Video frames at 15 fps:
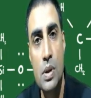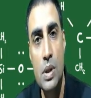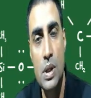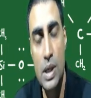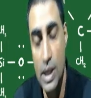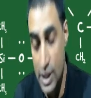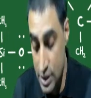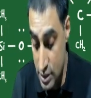
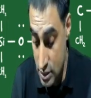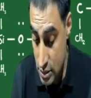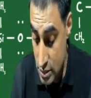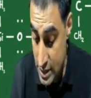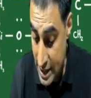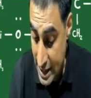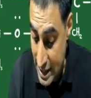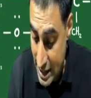And
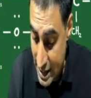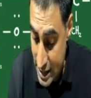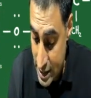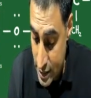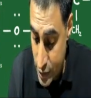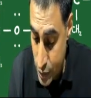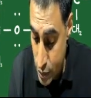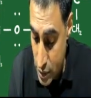secondly, the
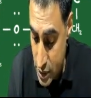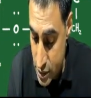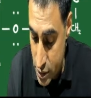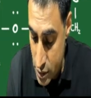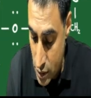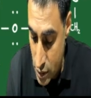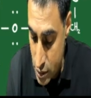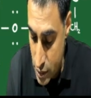nucleus
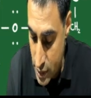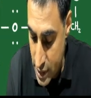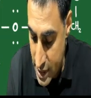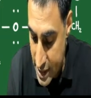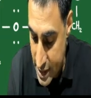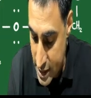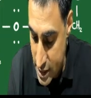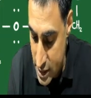is also
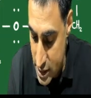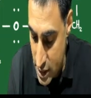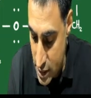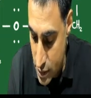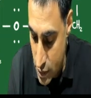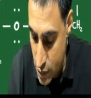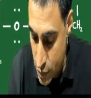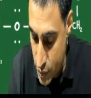attracting this
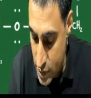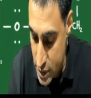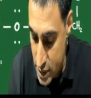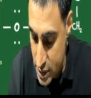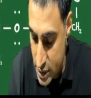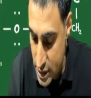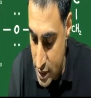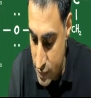electron towards
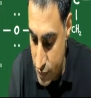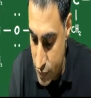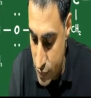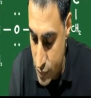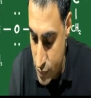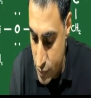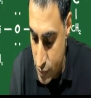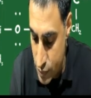itself.
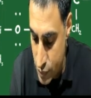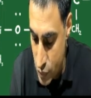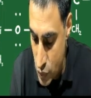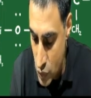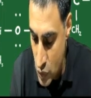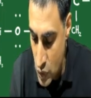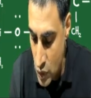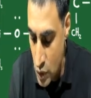
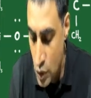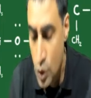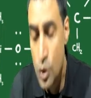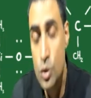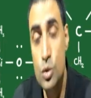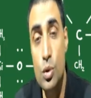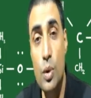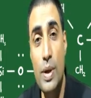
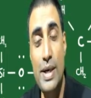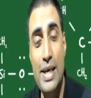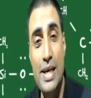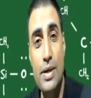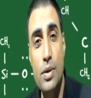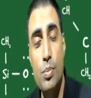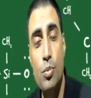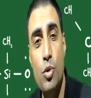So
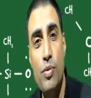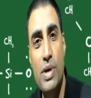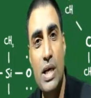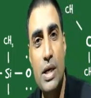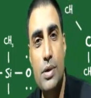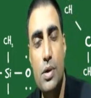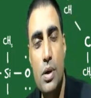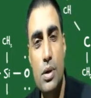an moving
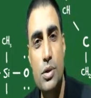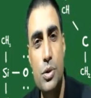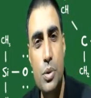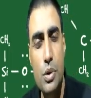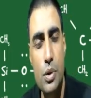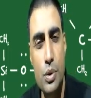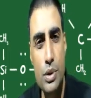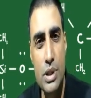electron
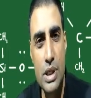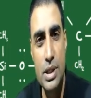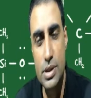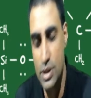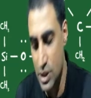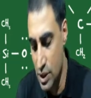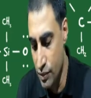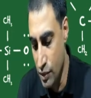should lose
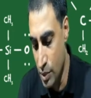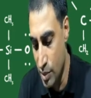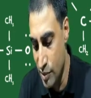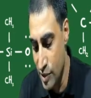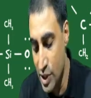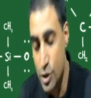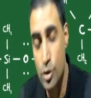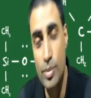energy in the form
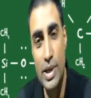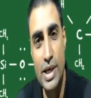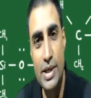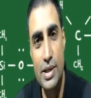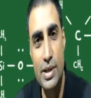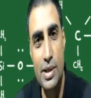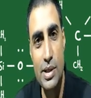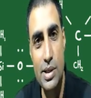of
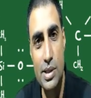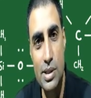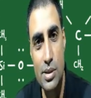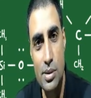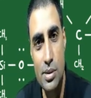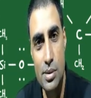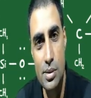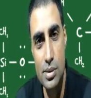electromagnetic
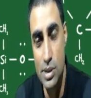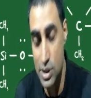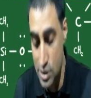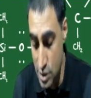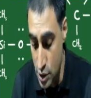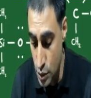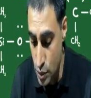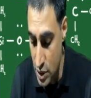radiation. Since
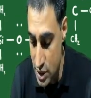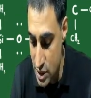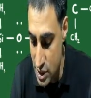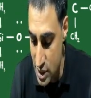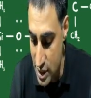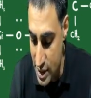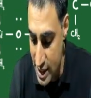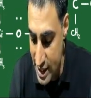nucleus is
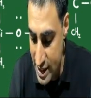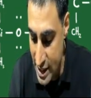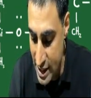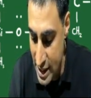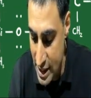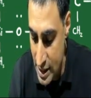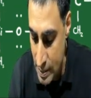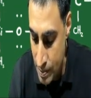attracting
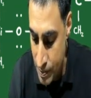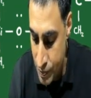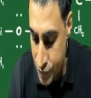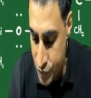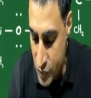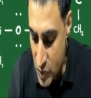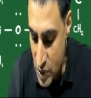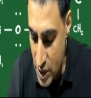it,
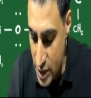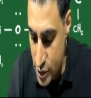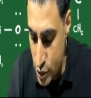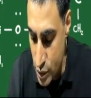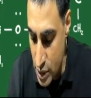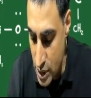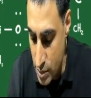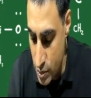it
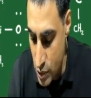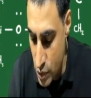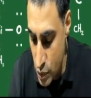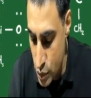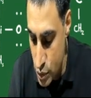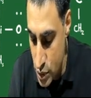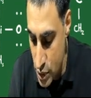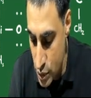should come
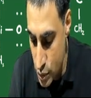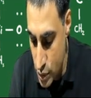closer to the